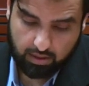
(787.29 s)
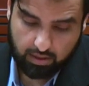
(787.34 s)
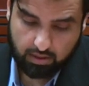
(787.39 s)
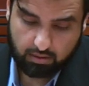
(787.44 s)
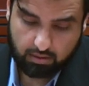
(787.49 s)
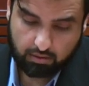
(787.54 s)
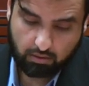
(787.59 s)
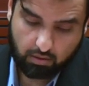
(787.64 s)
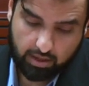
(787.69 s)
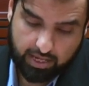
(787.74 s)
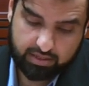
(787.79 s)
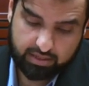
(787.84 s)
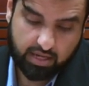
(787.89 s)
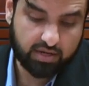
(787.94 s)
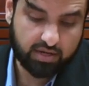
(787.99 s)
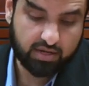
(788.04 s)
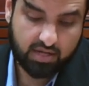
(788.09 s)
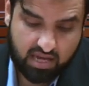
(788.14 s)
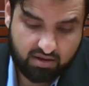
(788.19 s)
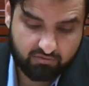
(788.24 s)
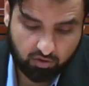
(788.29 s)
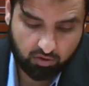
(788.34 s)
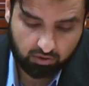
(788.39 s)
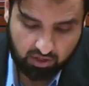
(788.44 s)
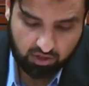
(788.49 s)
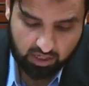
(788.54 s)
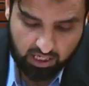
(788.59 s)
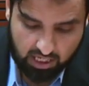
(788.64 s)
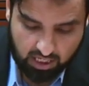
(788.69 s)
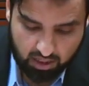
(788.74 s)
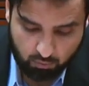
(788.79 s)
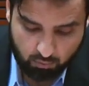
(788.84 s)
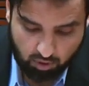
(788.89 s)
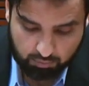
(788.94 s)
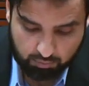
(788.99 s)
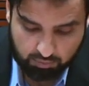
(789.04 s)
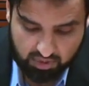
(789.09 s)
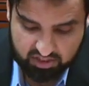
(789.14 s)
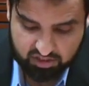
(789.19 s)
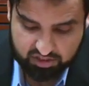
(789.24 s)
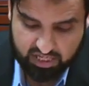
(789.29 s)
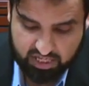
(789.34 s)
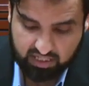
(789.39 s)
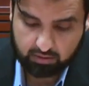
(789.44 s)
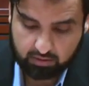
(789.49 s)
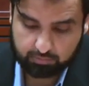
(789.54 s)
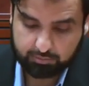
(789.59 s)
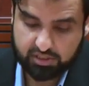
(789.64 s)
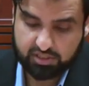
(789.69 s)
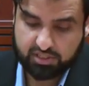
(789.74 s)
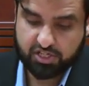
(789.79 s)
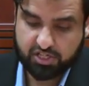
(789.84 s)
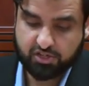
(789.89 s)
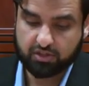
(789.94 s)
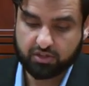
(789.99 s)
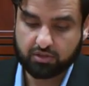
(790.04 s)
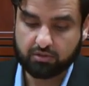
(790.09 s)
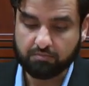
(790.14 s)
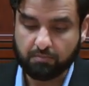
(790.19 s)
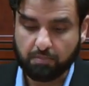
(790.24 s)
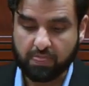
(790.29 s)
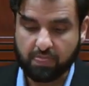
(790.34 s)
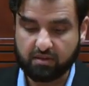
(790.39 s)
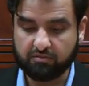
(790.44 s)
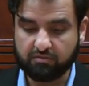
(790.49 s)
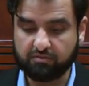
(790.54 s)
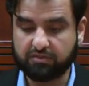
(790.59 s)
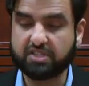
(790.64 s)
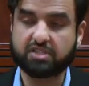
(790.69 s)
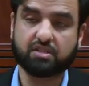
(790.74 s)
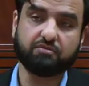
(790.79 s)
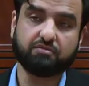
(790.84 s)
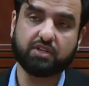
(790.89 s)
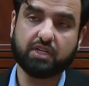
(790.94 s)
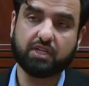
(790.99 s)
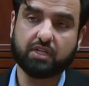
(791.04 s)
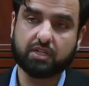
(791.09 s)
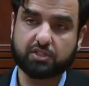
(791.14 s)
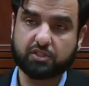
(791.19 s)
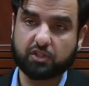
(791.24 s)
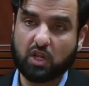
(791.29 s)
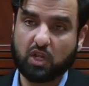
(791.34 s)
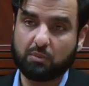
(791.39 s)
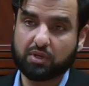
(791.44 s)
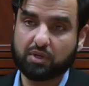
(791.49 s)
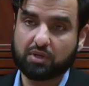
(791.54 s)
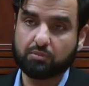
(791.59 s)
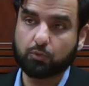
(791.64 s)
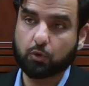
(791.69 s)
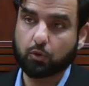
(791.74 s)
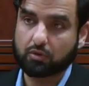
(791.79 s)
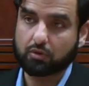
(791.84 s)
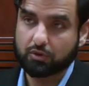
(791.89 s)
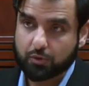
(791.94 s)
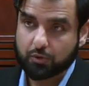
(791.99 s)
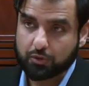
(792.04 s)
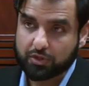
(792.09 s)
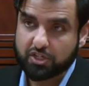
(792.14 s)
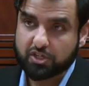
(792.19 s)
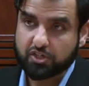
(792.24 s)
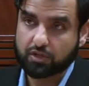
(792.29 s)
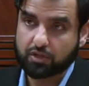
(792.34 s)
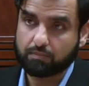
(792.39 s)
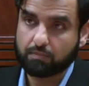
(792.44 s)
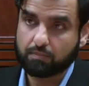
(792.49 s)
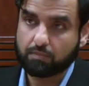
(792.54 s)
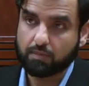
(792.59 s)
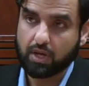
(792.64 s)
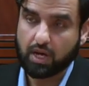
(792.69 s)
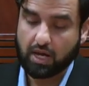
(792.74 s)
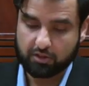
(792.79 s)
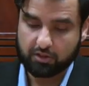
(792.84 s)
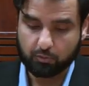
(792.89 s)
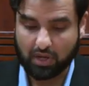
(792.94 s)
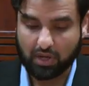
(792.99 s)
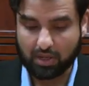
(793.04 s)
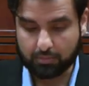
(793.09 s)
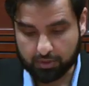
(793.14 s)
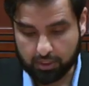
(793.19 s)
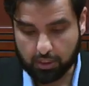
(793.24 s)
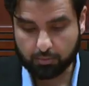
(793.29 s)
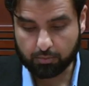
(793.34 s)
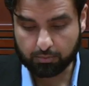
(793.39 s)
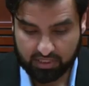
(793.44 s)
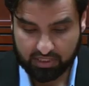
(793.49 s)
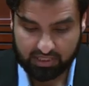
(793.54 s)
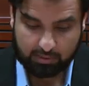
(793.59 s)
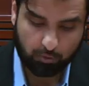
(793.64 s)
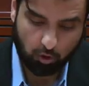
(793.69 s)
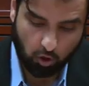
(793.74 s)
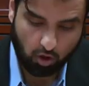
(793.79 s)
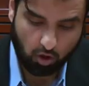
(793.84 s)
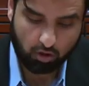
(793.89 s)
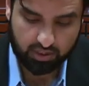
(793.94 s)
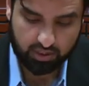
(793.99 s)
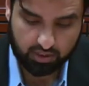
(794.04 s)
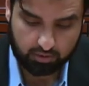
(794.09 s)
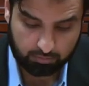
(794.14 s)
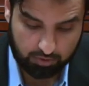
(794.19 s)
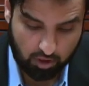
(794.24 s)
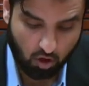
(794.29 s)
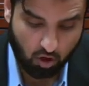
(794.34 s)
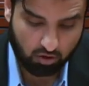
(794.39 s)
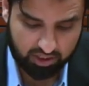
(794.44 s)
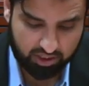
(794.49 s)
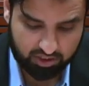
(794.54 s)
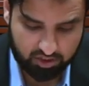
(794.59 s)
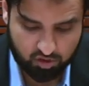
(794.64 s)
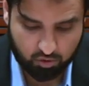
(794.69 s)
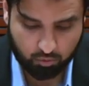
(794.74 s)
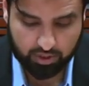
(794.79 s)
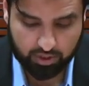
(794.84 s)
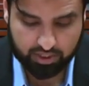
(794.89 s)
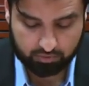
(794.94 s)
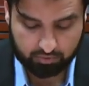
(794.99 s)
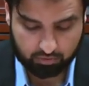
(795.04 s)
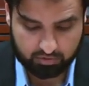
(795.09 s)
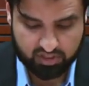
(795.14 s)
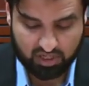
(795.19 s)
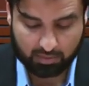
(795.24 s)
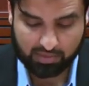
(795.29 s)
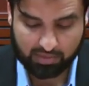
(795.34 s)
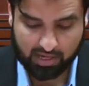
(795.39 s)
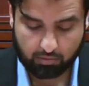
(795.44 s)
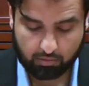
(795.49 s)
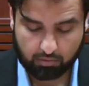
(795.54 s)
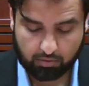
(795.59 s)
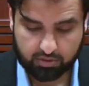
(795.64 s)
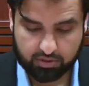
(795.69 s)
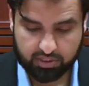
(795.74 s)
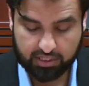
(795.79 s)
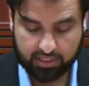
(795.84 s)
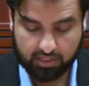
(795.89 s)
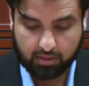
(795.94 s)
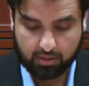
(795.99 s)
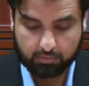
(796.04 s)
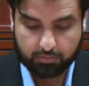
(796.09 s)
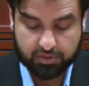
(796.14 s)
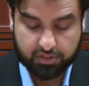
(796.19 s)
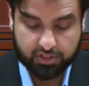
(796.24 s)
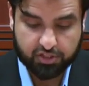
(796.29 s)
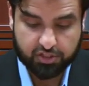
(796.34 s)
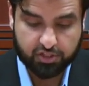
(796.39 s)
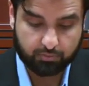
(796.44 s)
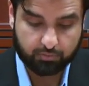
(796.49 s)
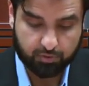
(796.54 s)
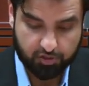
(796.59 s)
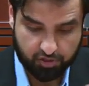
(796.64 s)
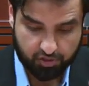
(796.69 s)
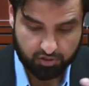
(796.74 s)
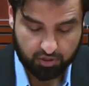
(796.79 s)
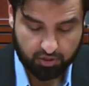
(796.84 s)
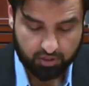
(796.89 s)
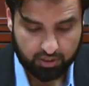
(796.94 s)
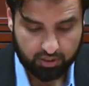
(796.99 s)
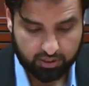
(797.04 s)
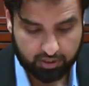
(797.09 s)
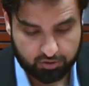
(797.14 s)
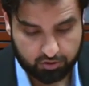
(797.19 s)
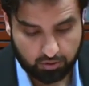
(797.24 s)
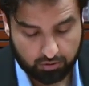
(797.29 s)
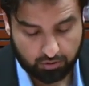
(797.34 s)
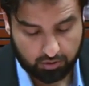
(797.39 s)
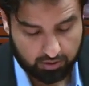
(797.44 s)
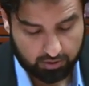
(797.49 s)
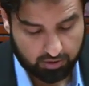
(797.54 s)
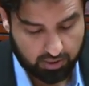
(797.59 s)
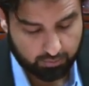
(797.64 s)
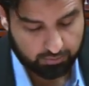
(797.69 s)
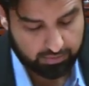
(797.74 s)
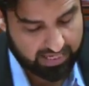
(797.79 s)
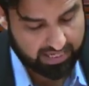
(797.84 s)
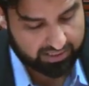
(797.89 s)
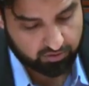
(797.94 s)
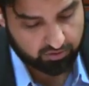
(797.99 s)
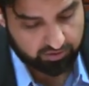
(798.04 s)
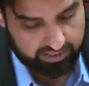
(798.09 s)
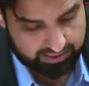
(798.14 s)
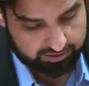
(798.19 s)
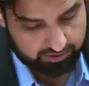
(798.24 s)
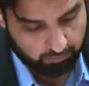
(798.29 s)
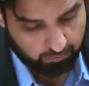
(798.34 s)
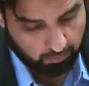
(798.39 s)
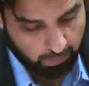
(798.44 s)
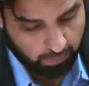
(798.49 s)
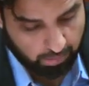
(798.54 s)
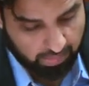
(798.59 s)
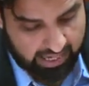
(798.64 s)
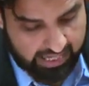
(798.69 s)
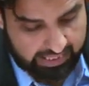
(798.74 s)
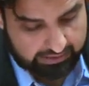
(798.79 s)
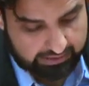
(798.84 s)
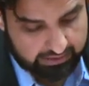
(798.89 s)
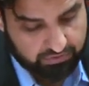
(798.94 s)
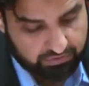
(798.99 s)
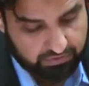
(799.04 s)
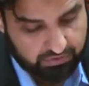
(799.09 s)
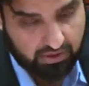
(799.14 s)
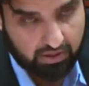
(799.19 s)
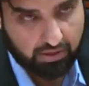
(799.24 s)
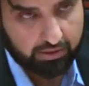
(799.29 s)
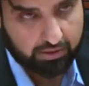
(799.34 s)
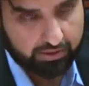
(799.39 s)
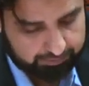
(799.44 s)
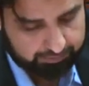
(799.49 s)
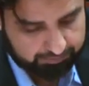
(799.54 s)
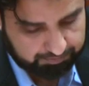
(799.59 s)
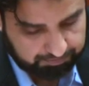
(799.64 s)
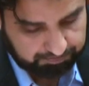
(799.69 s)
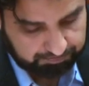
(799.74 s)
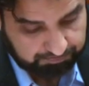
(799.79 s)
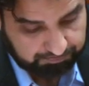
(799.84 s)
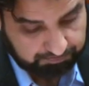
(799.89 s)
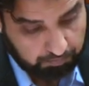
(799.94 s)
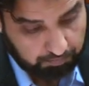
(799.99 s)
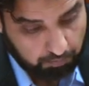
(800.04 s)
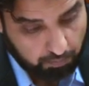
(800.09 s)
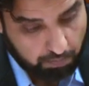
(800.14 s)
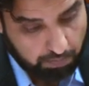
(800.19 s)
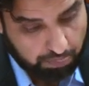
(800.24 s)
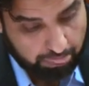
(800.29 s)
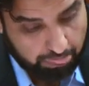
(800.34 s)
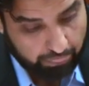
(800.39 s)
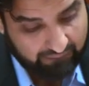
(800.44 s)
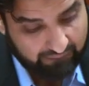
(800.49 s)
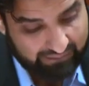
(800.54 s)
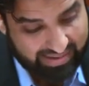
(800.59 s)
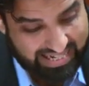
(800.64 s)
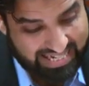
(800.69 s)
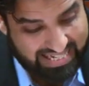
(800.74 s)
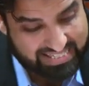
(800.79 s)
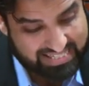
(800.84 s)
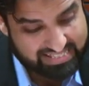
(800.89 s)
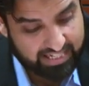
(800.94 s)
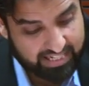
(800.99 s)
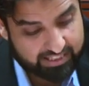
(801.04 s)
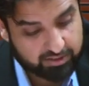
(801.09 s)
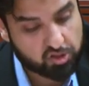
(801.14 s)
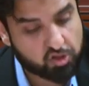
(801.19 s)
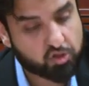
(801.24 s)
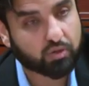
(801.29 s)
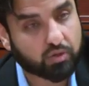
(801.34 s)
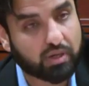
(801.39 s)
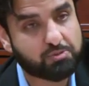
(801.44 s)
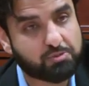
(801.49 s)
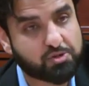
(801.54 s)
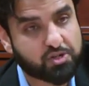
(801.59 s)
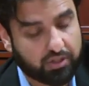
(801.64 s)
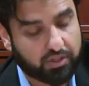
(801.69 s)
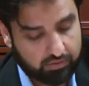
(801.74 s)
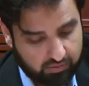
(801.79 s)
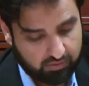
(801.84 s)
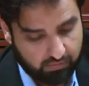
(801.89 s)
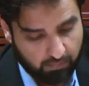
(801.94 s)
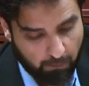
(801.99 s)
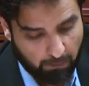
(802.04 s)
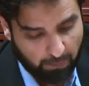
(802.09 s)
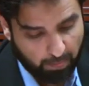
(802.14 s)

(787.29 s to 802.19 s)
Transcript: and evil, one must take a position vis-a-vis Islamic moral tradition, either by belonging to it or somehow taking a position, which I'll come back to later. The third is a description.